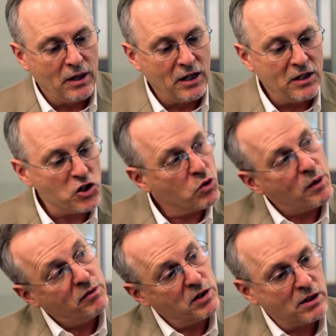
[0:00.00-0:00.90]
In addition to what
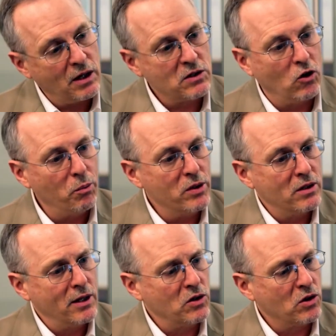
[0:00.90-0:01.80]
we've discussed, open
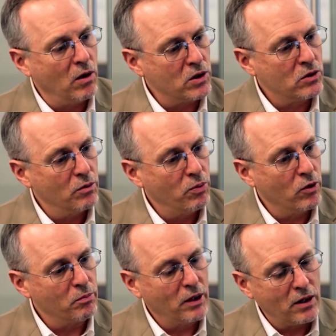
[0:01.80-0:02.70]
standards are also
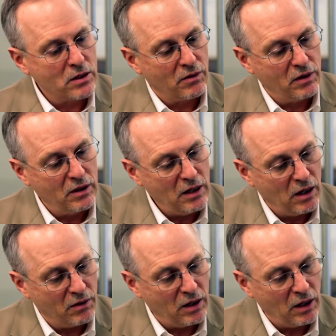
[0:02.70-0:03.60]
important because of the,
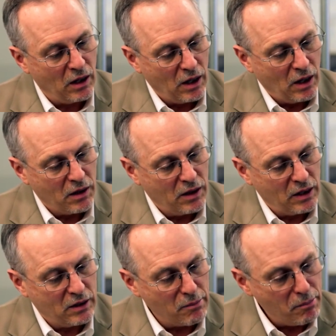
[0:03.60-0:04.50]
the,
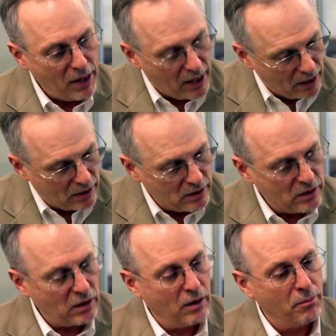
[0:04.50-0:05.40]
the
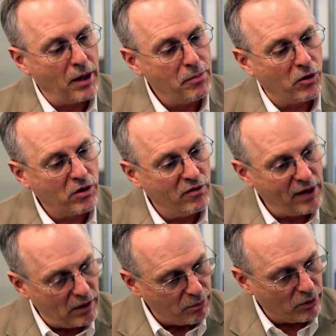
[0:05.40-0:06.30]
demand by both
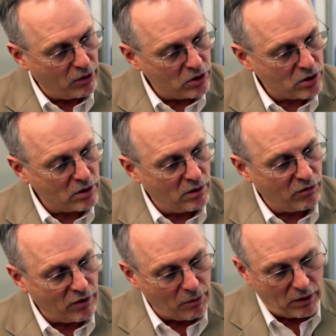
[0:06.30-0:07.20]
developers
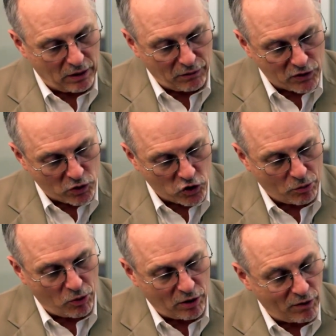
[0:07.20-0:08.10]
from an infrastructure
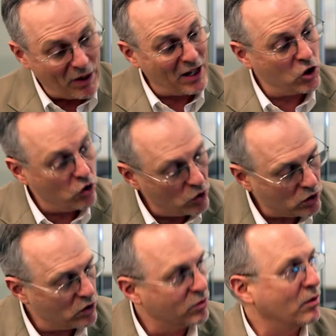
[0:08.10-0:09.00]
point of end
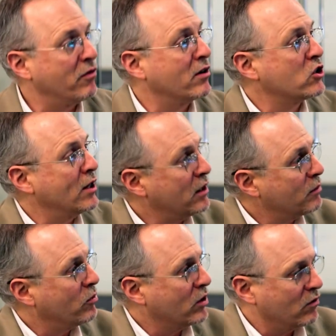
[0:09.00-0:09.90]
users from a
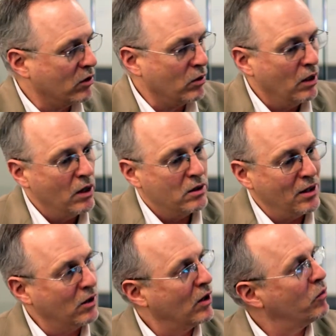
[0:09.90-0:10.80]
functionality point of view to
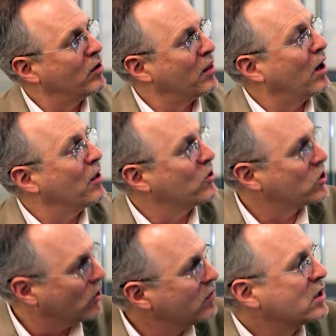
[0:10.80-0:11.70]
integrate with other
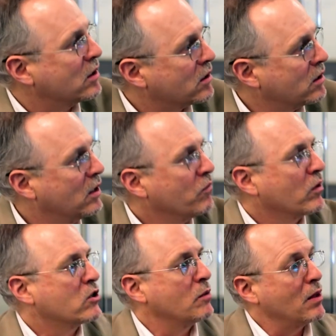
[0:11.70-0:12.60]
services.
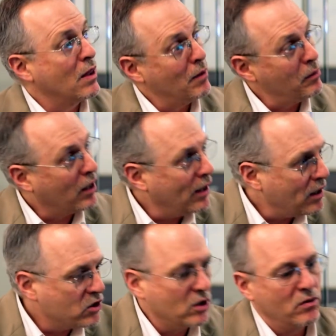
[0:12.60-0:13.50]
So they may be
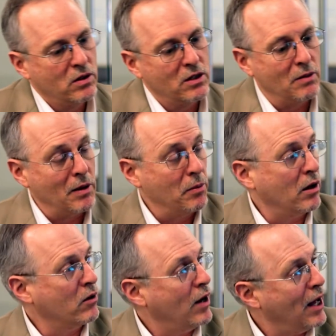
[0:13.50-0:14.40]
cloud services, they may be
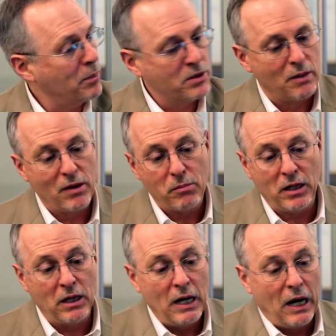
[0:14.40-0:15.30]
other apps, they may
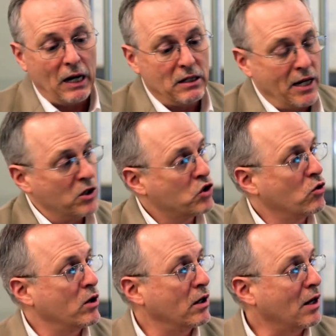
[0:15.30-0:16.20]
be uh, data
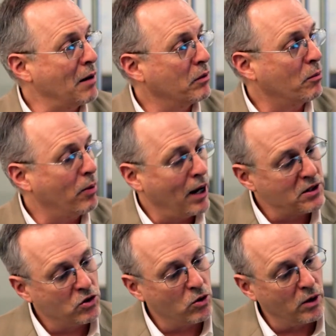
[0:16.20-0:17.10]
stored in a common
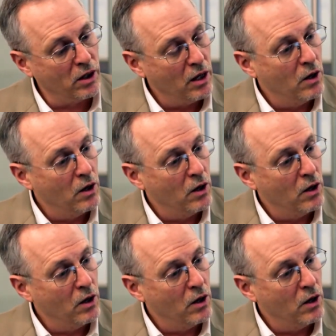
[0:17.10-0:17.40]
repository.